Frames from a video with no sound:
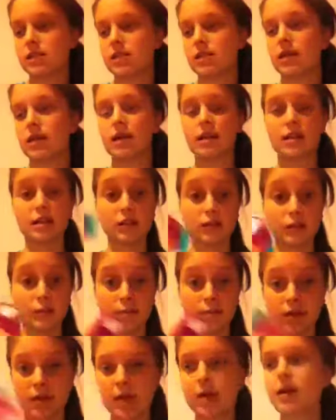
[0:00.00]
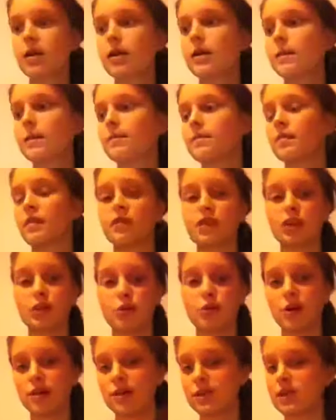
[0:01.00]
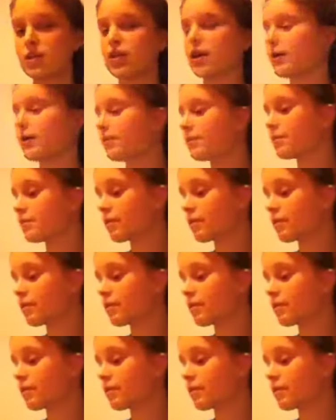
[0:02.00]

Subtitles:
I got this from Pink, Victoria's Secret.